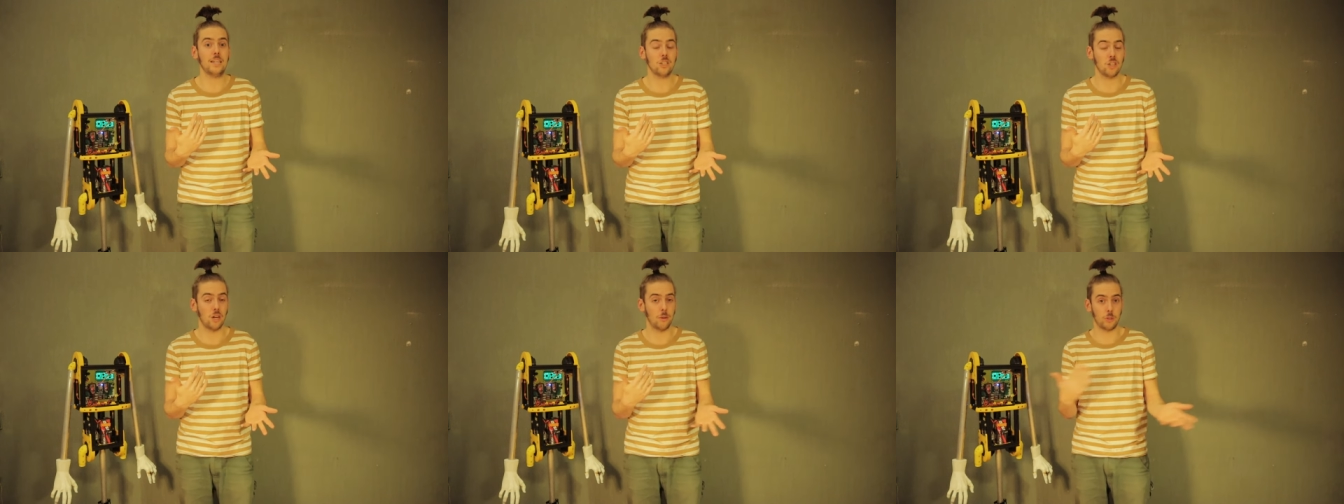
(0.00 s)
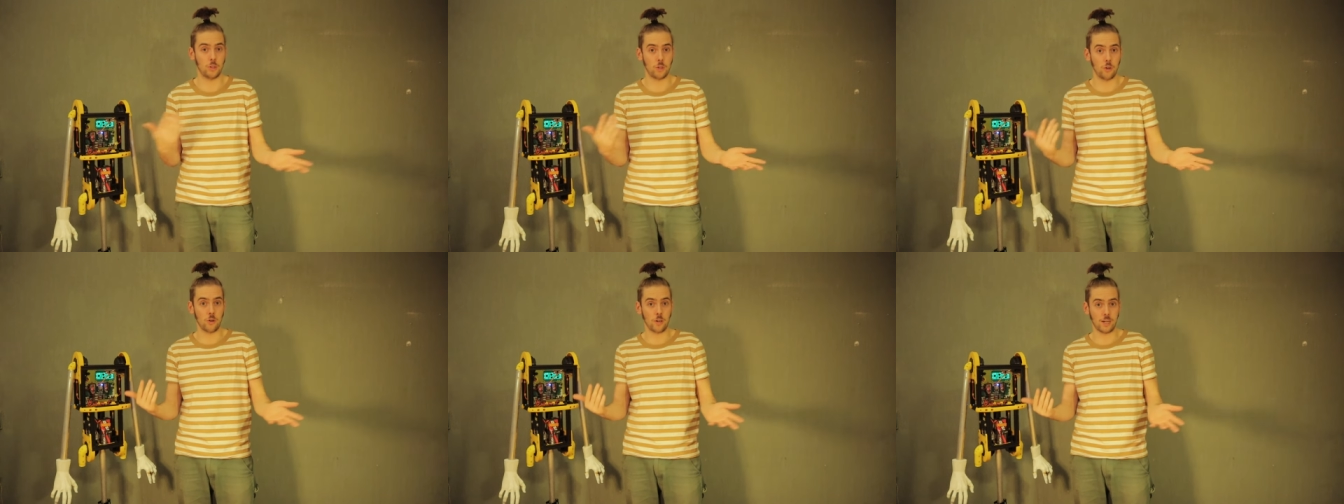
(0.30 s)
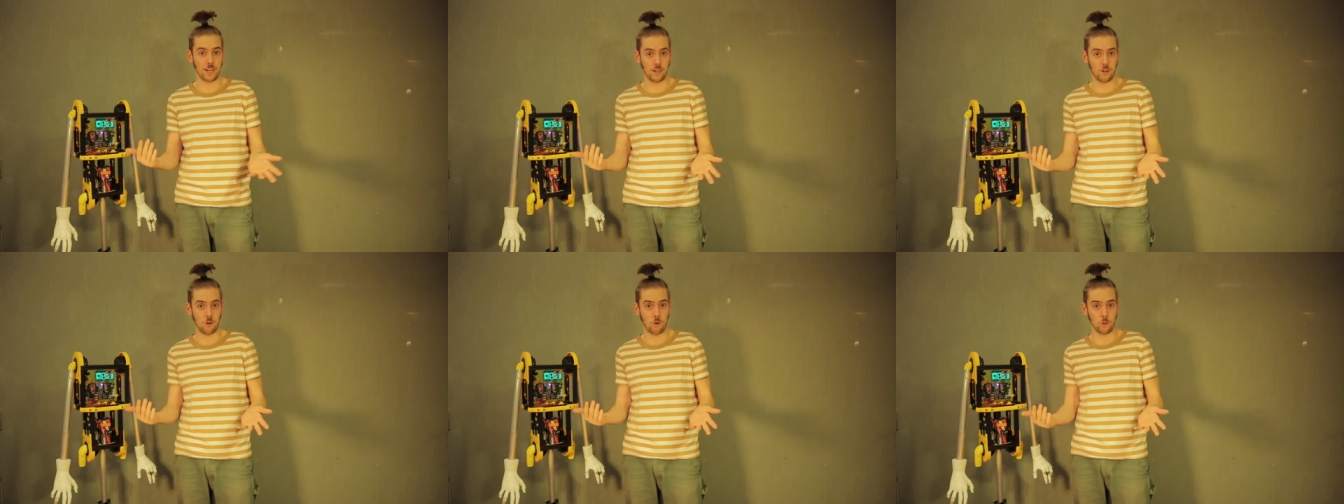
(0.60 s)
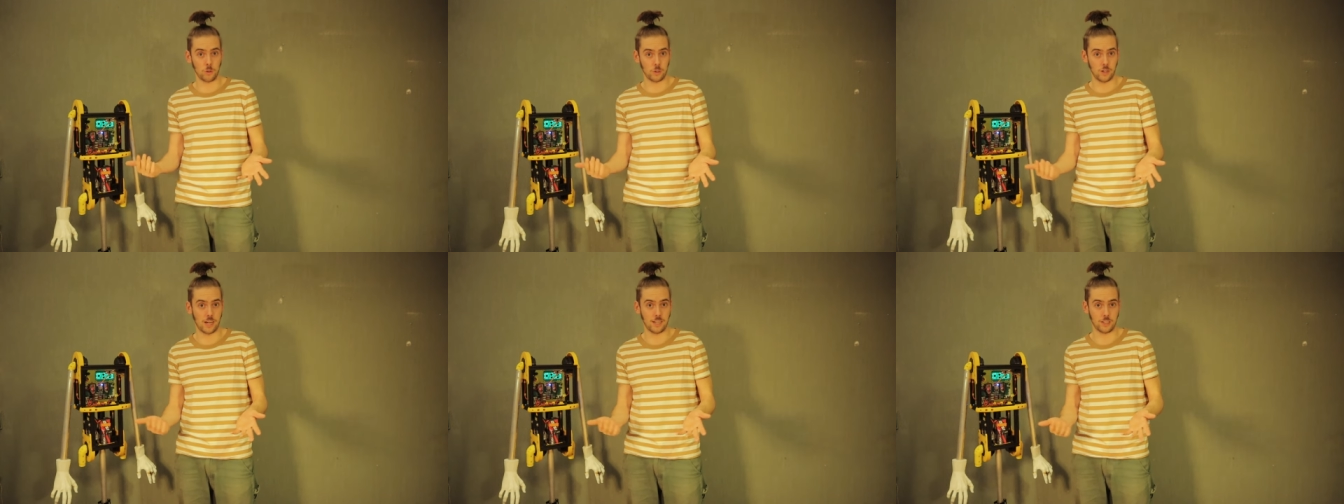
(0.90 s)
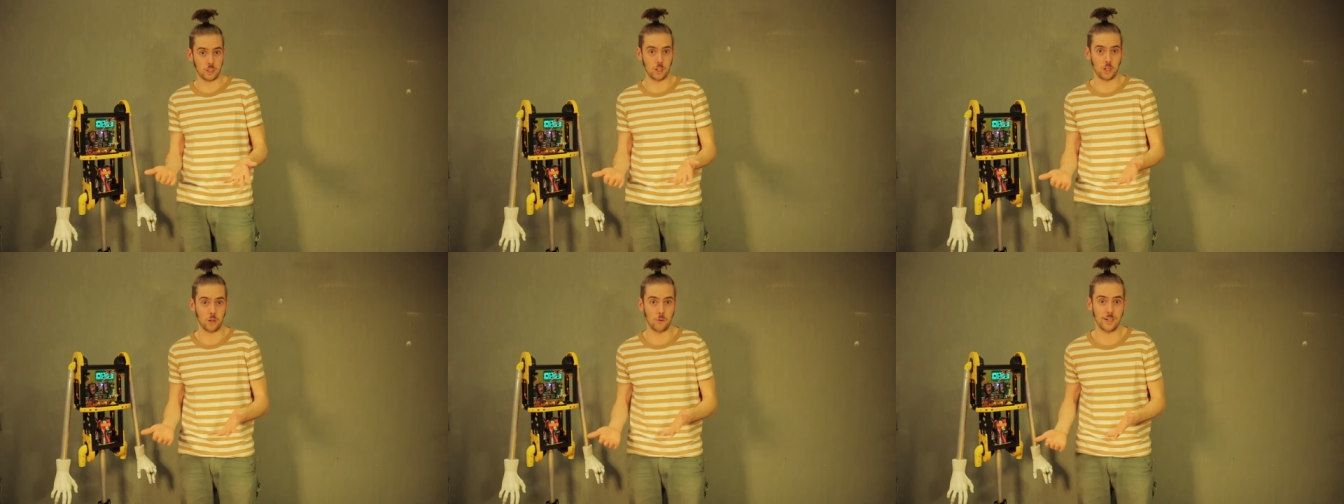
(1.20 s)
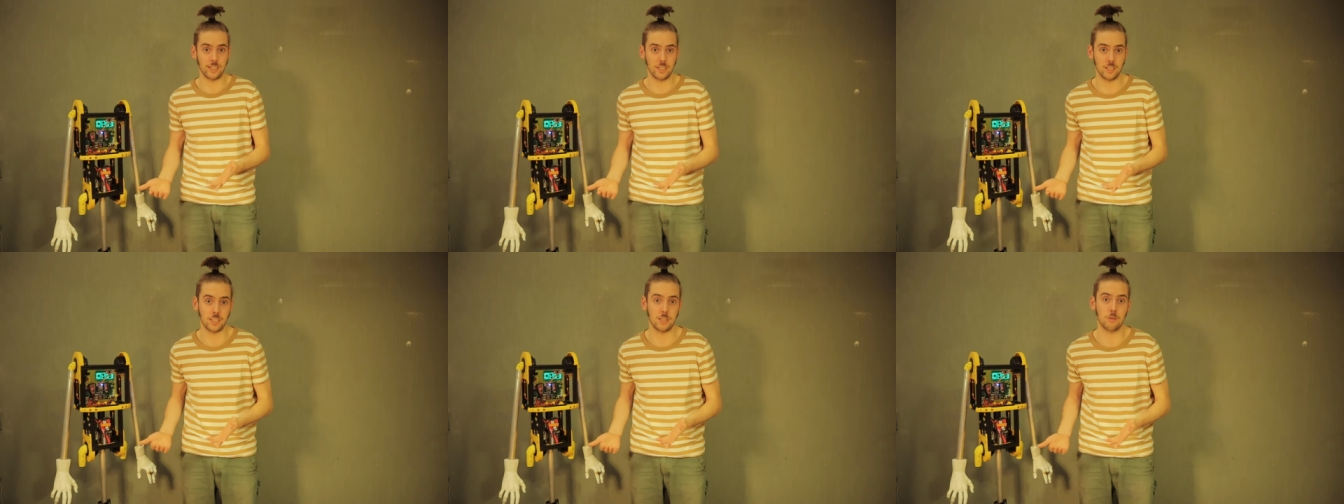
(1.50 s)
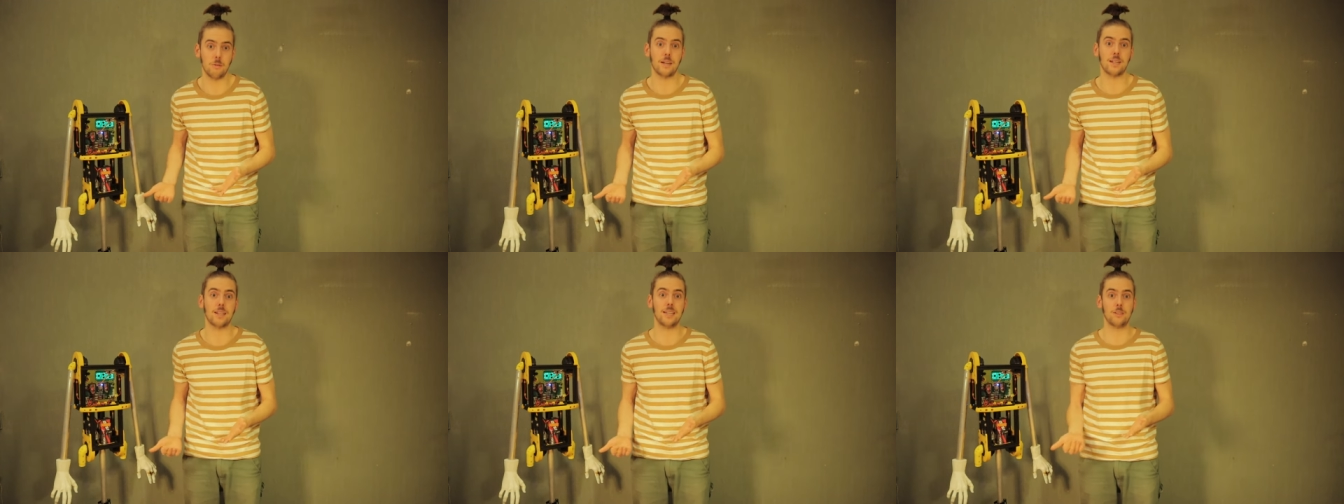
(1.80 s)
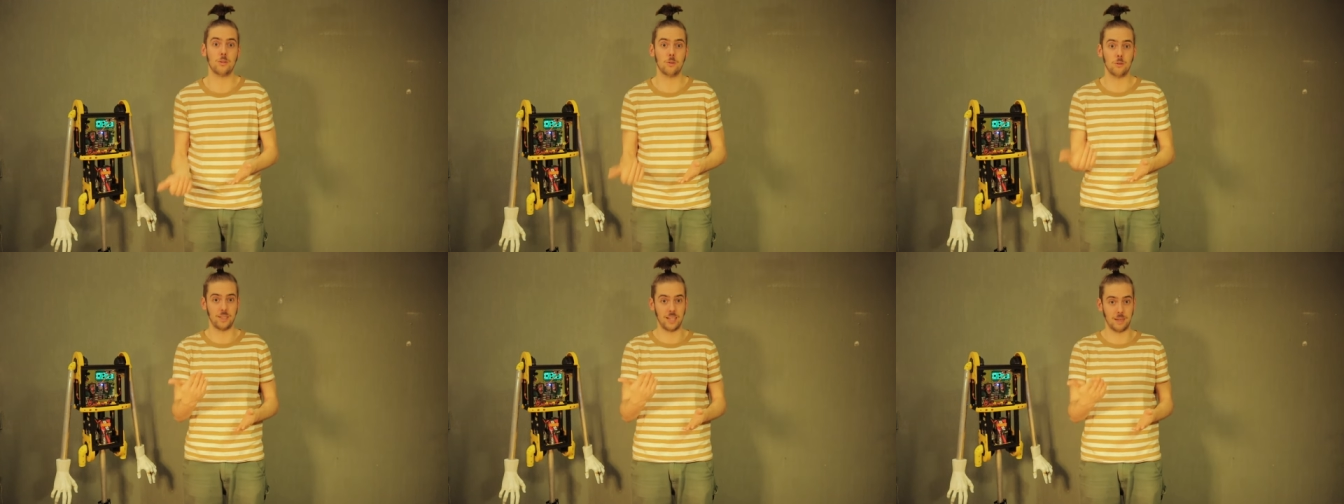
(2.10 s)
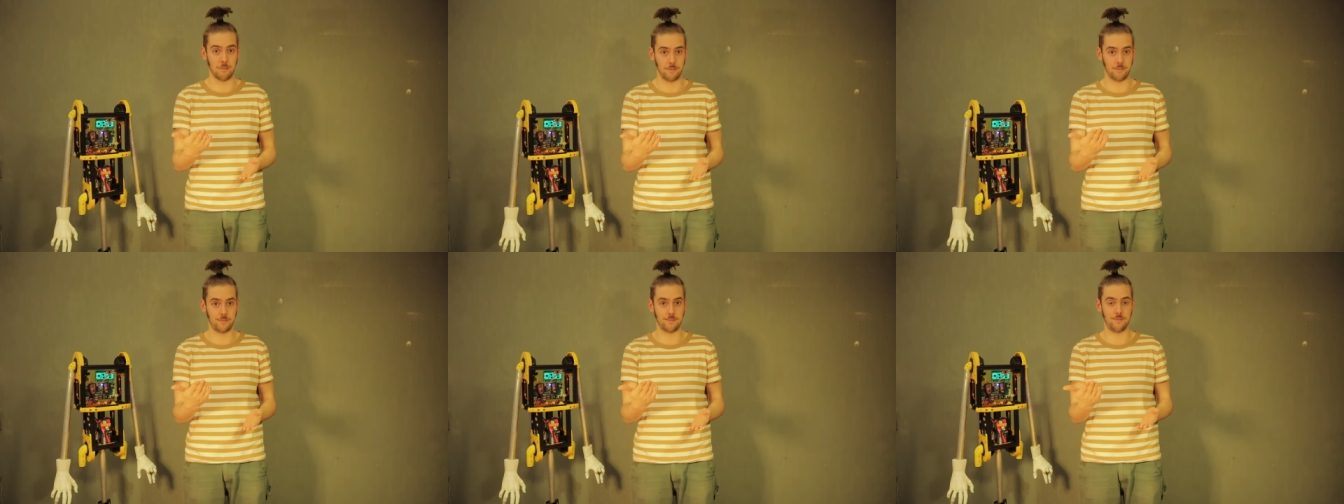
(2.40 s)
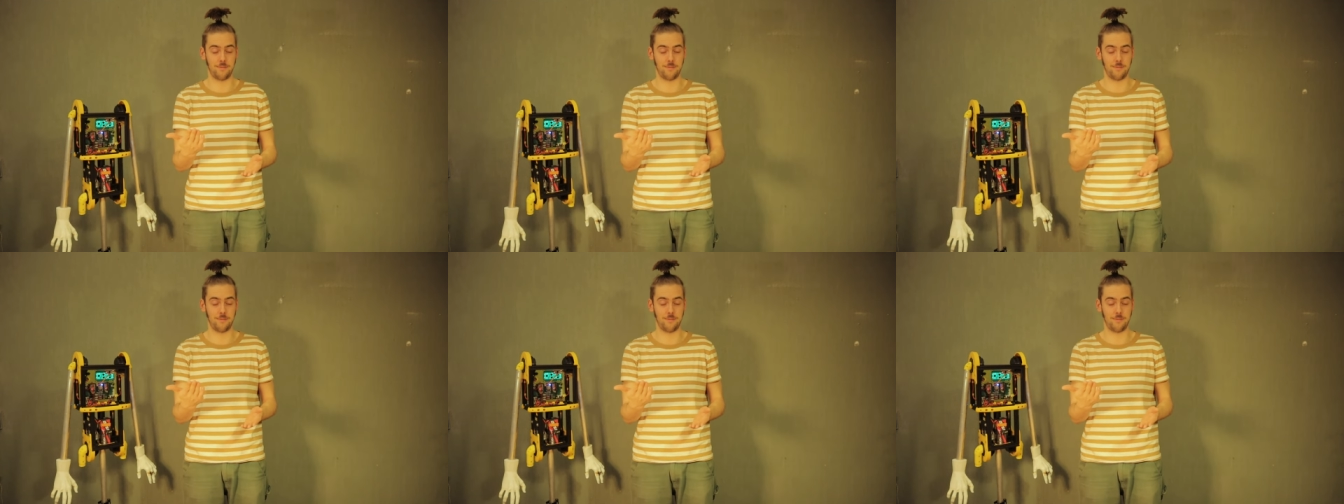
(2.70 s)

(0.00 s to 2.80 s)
so I'm sure you can also ask your questions directly to them.